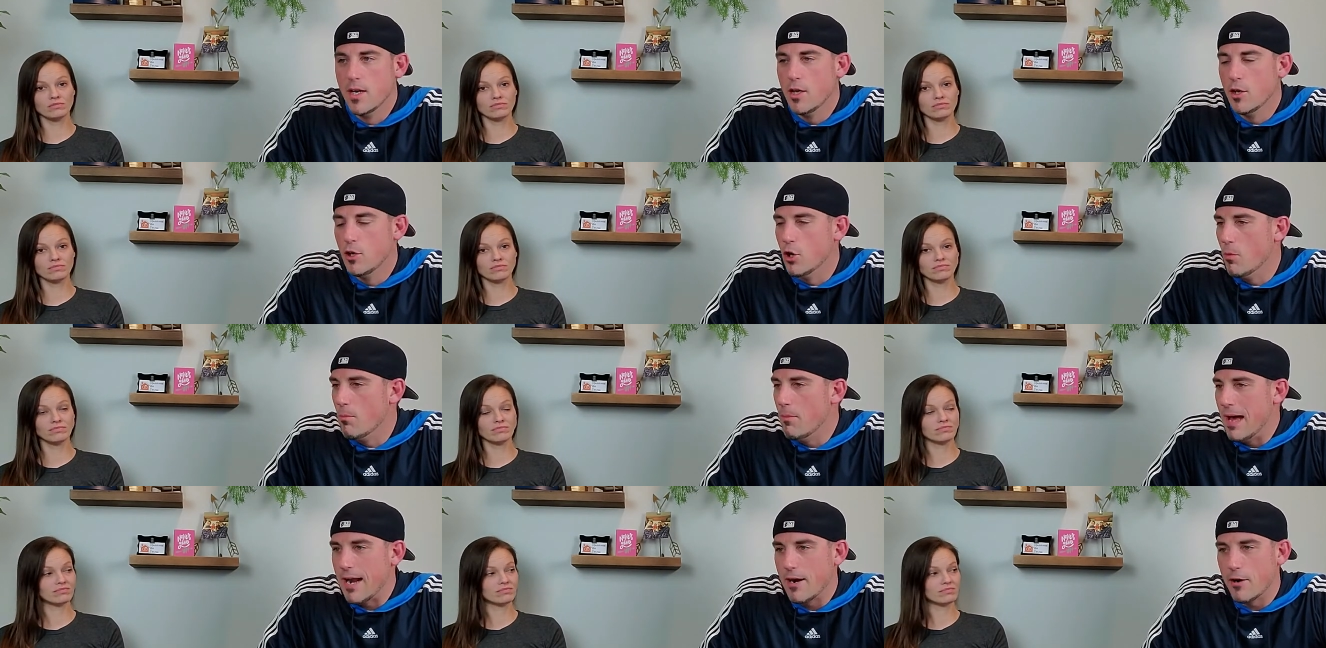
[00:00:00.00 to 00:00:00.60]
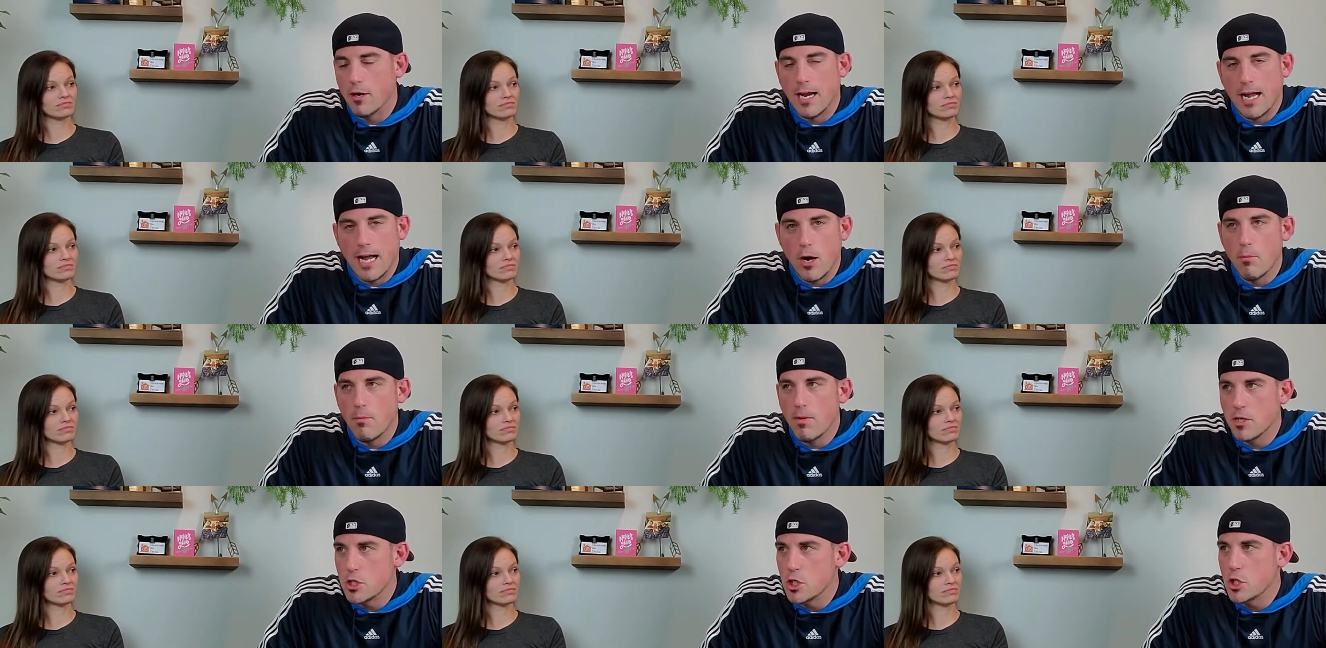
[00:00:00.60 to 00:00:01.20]
Speaker 1: no matter how
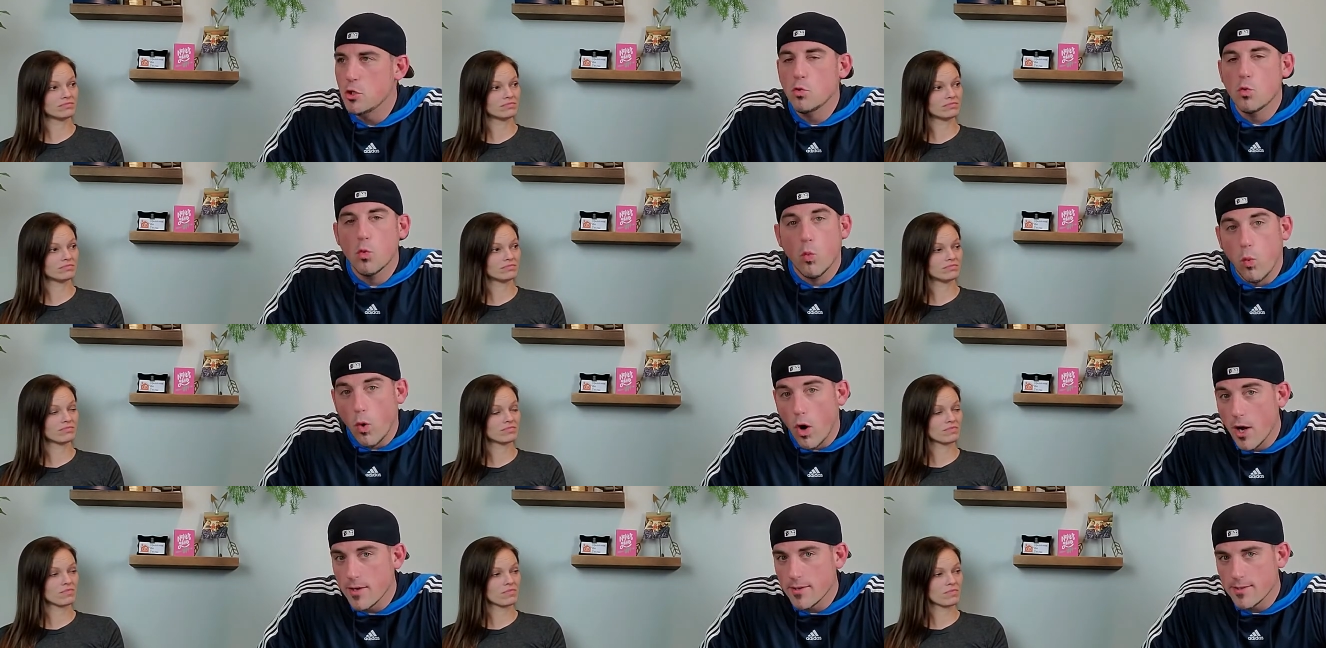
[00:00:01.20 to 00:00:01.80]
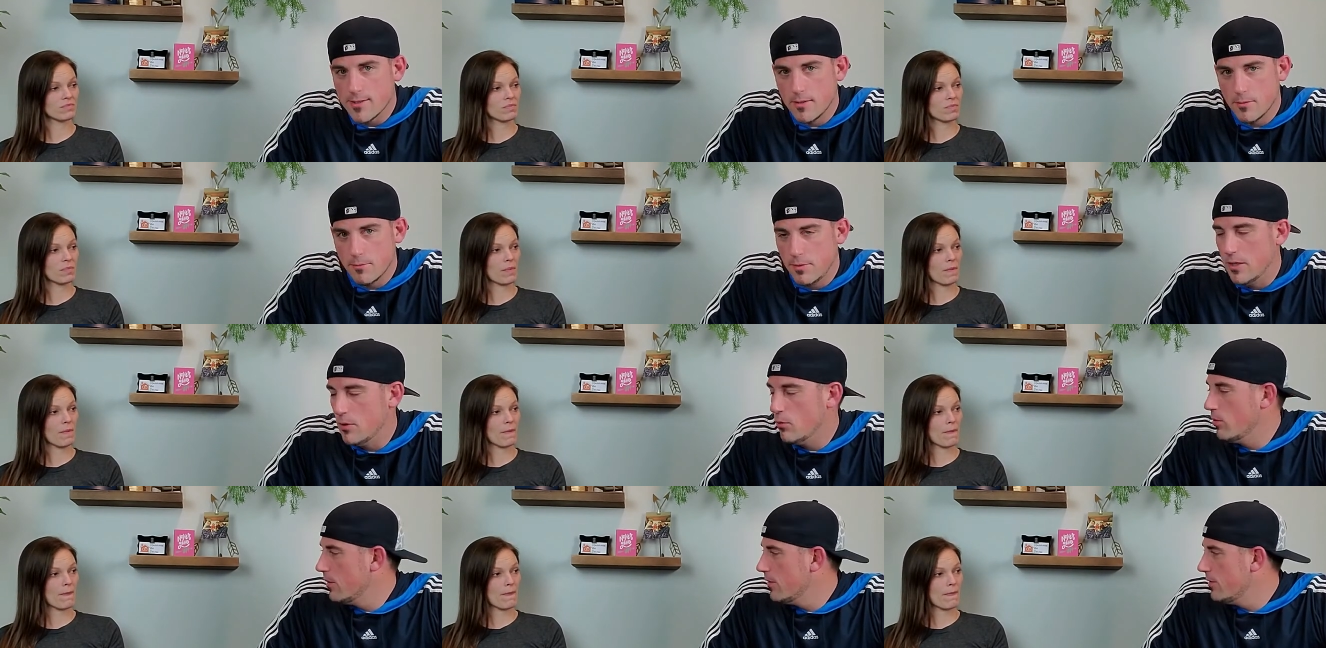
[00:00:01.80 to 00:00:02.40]
much you want to be
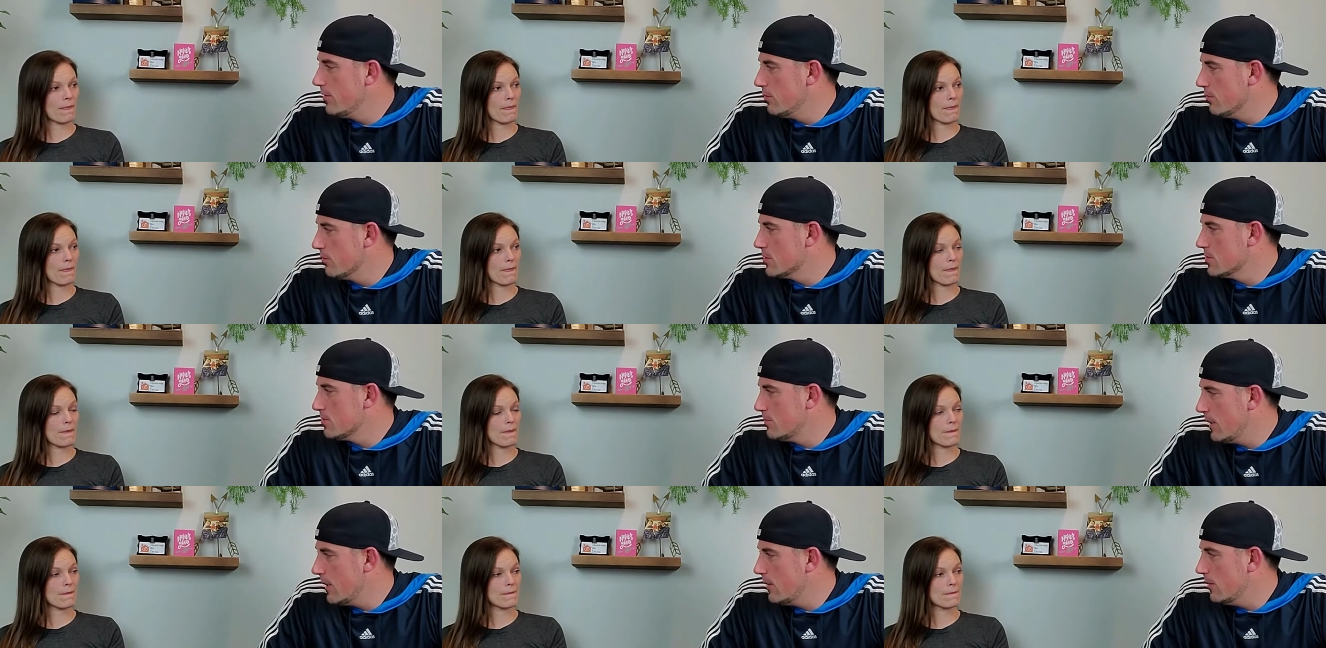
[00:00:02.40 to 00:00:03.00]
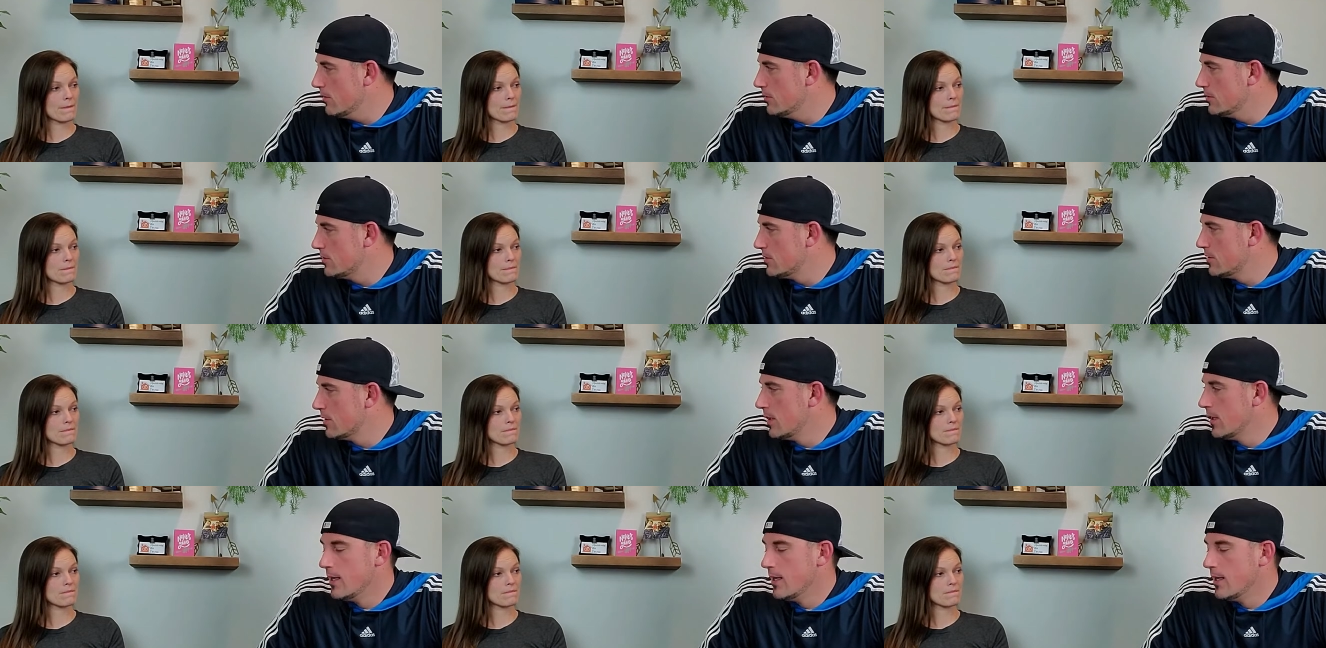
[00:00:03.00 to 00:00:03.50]
with your spouse,